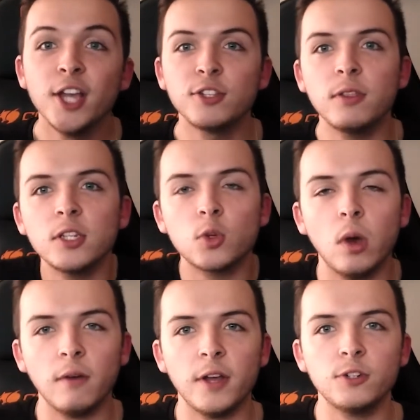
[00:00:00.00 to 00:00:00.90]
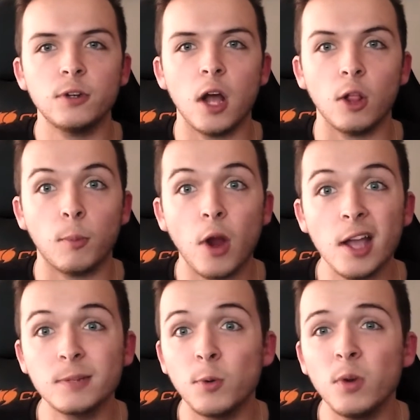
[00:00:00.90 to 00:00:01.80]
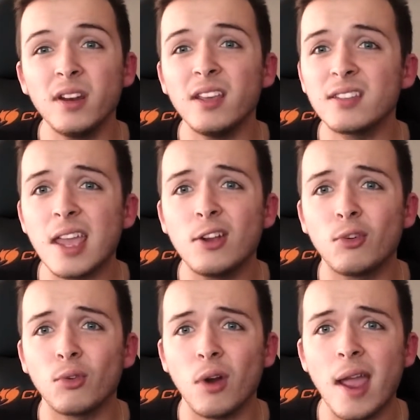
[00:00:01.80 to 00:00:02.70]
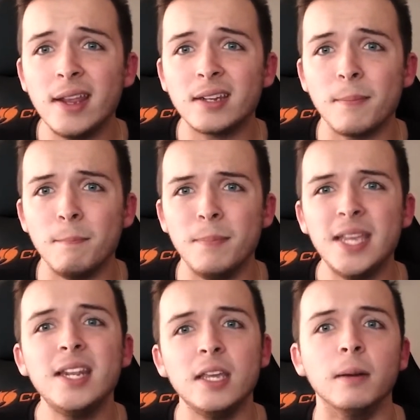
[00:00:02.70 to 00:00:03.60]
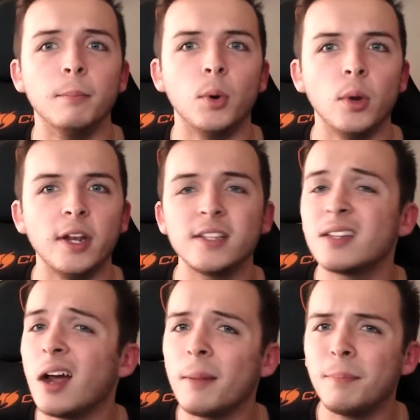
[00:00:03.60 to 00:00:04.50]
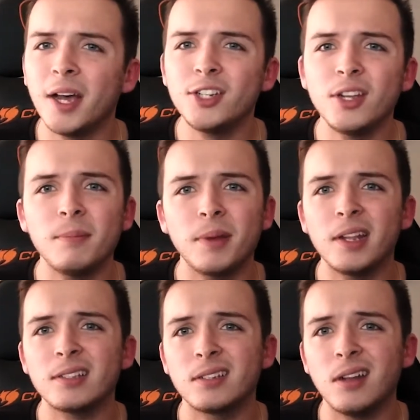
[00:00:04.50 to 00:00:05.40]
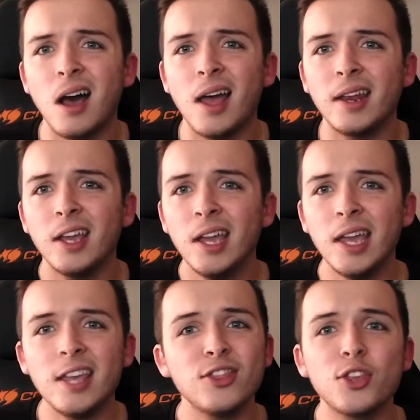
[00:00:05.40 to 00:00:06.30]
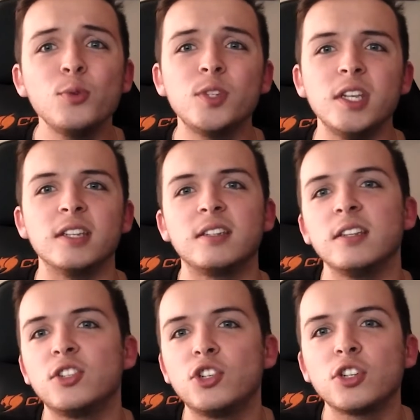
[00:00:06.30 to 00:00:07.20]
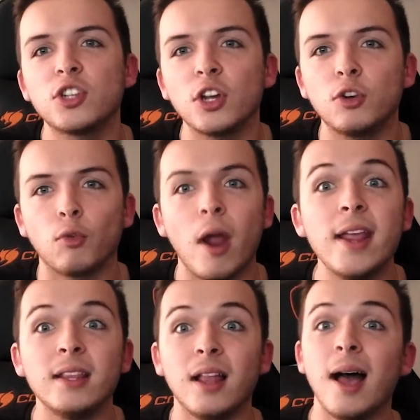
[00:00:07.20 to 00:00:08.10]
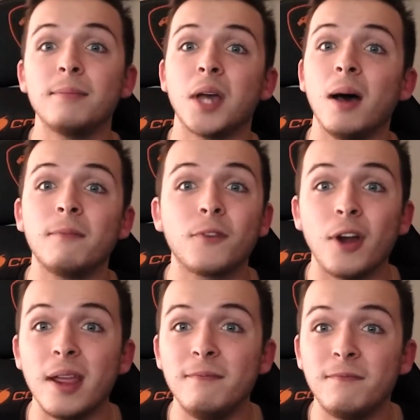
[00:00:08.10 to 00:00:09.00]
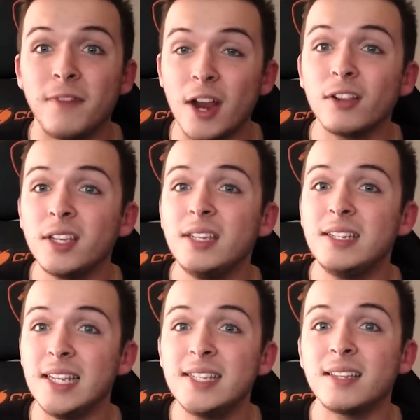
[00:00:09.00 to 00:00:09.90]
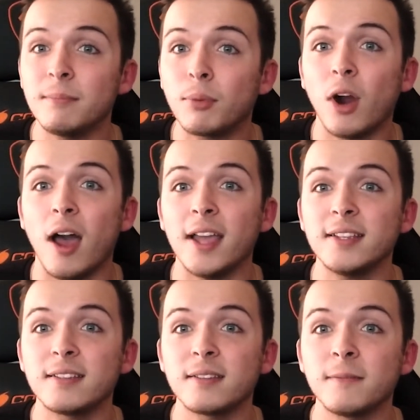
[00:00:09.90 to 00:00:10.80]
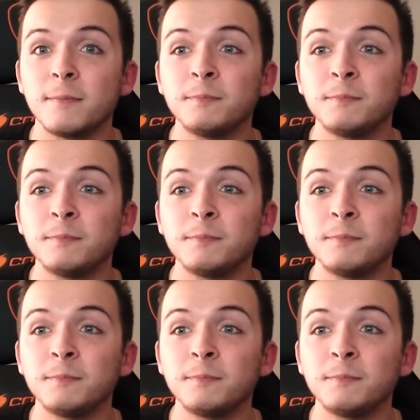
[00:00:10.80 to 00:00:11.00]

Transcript: So this $1,200 price point is a great medium point. It's not budget, but it's not enthusiast. It's just a great laptop for a fairly decent price.